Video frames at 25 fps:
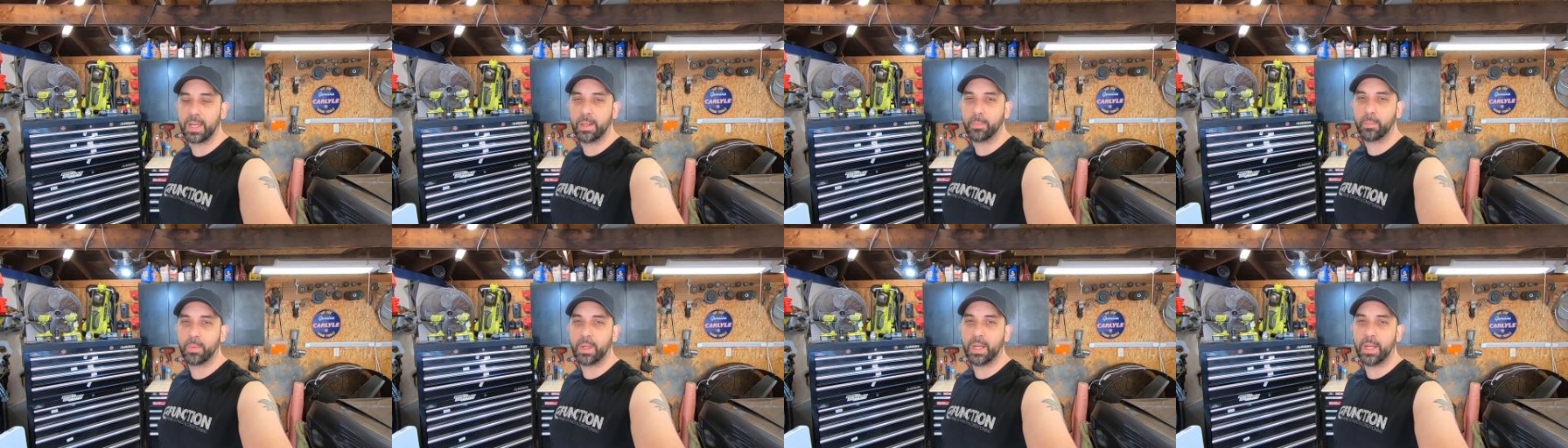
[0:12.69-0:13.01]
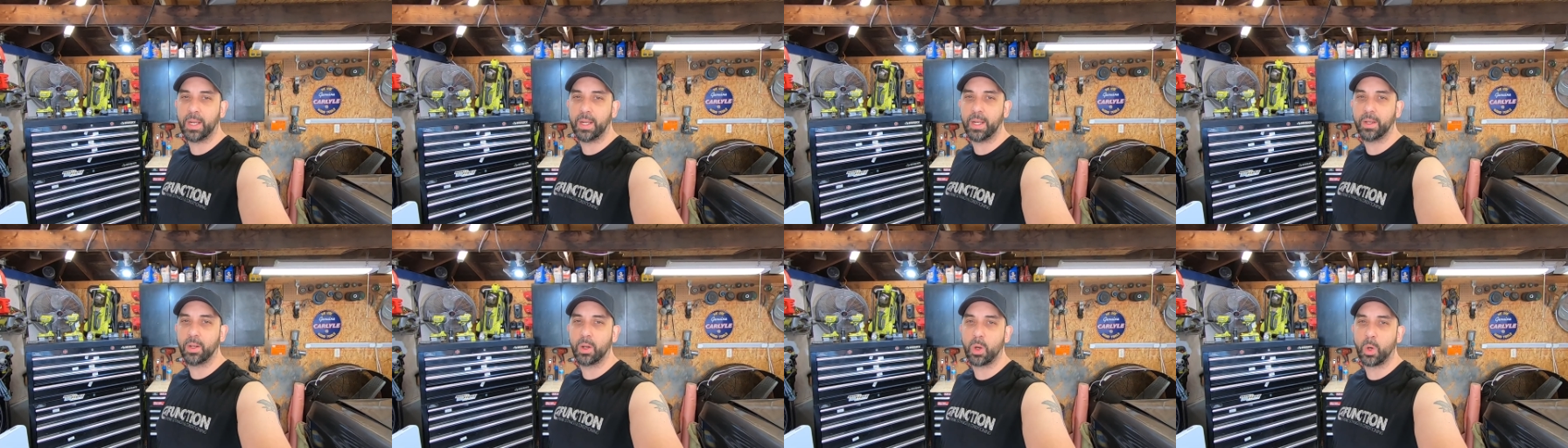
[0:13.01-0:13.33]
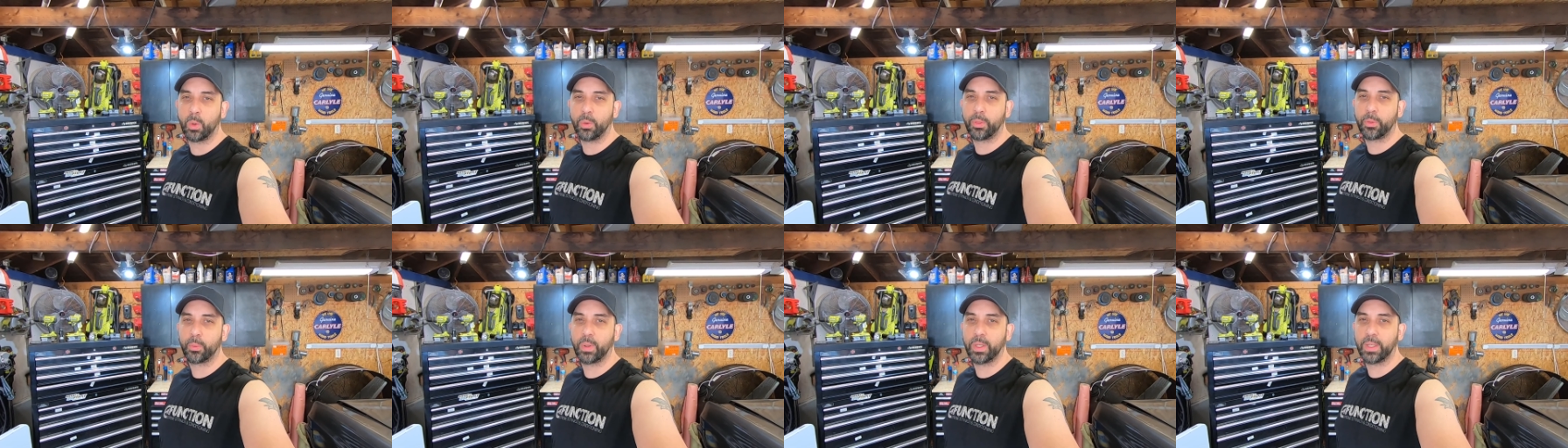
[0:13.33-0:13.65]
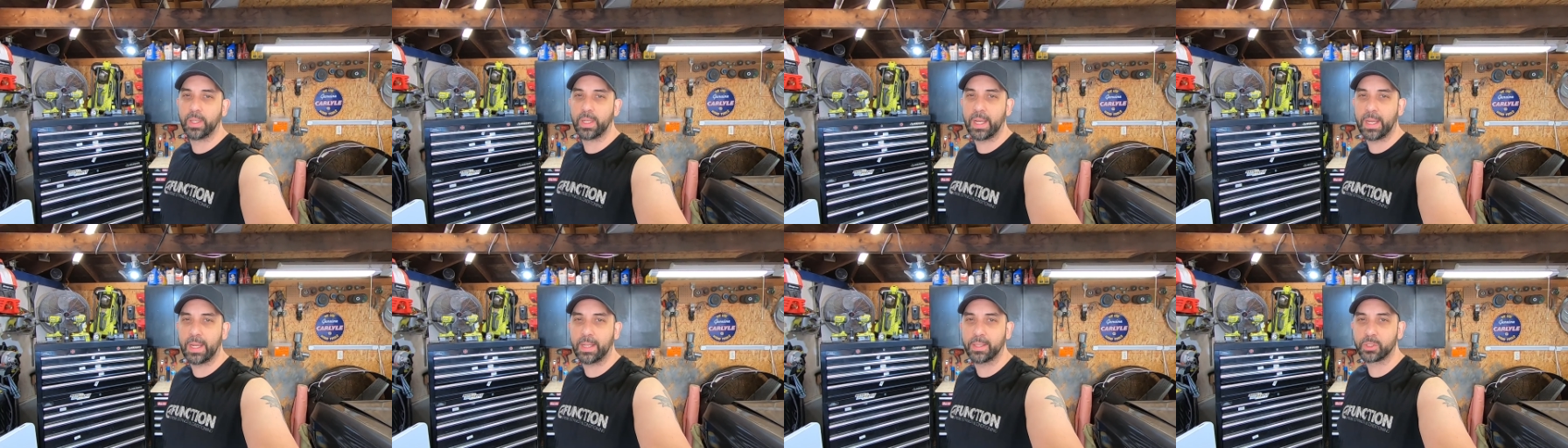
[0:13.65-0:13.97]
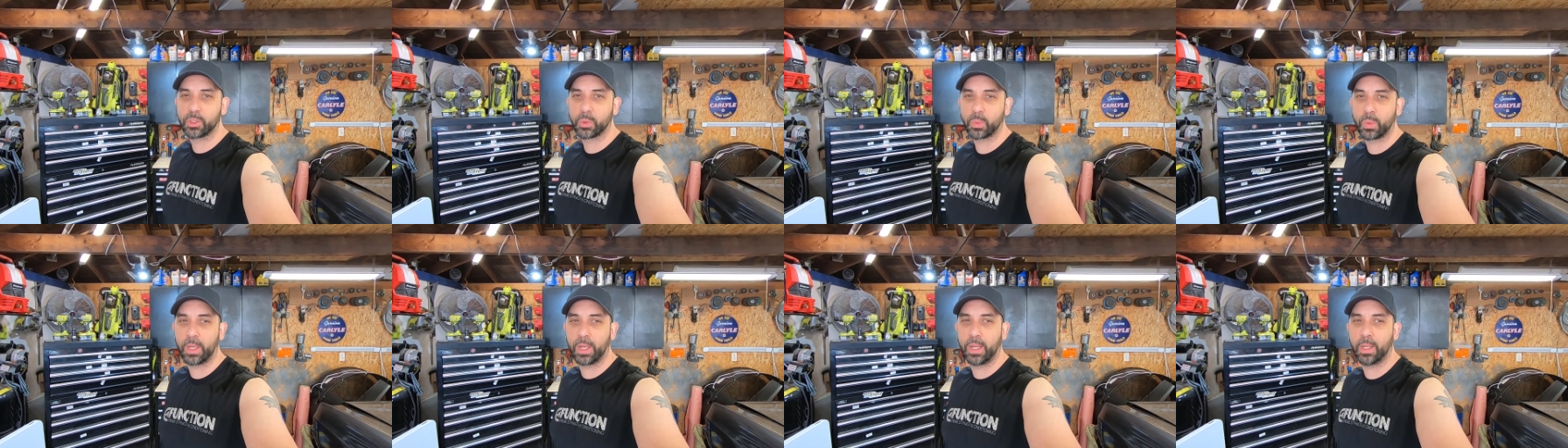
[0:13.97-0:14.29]
on my oh three
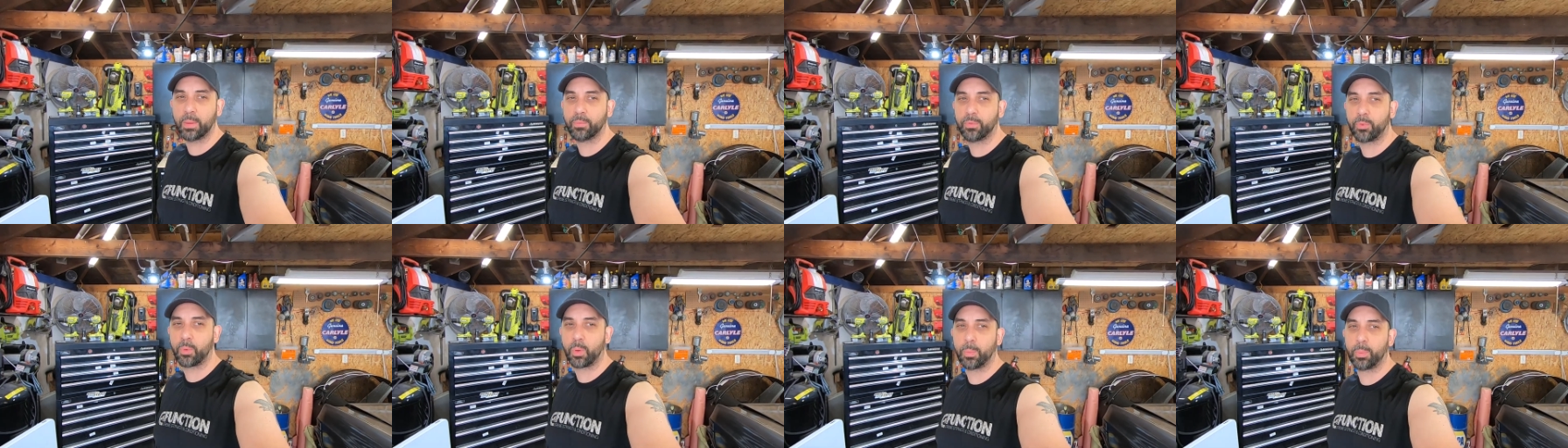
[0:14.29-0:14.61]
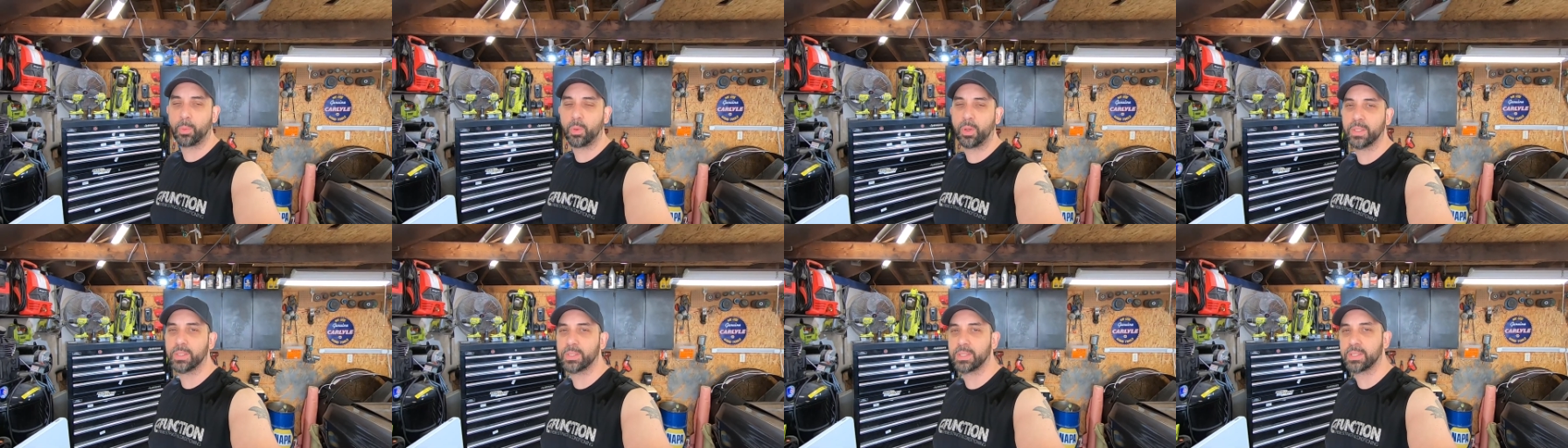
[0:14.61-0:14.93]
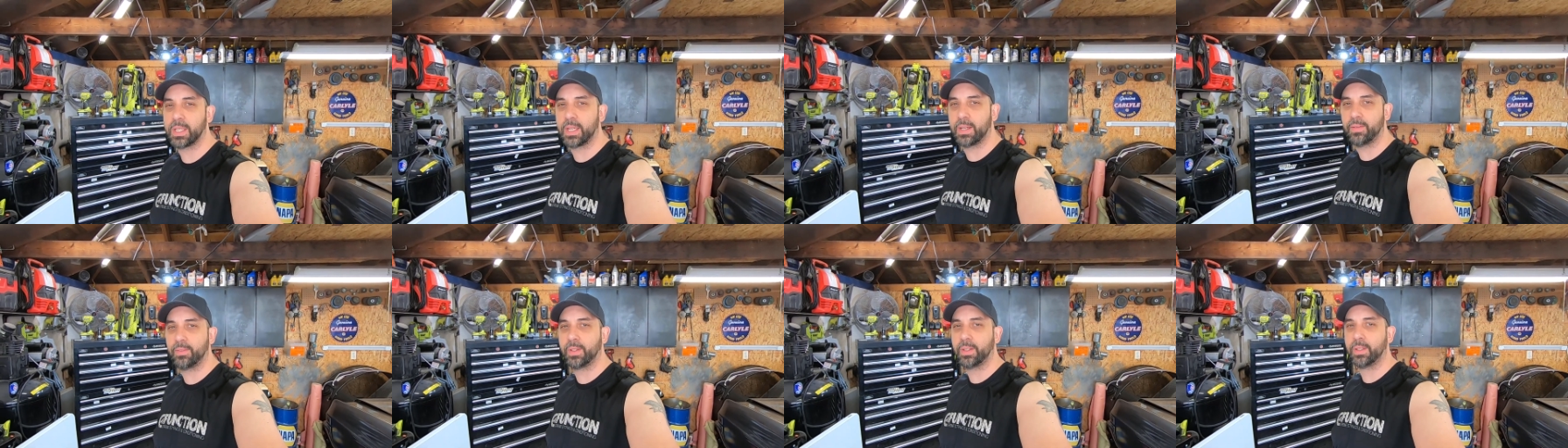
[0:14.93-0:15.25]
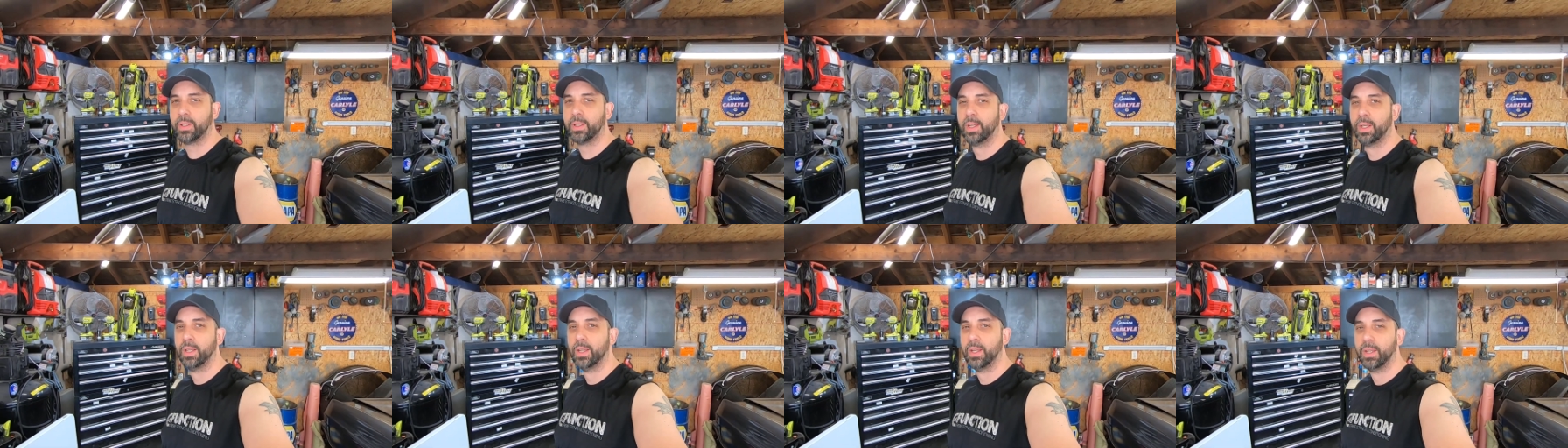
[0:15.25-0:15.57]
Dodge Ram four point seven.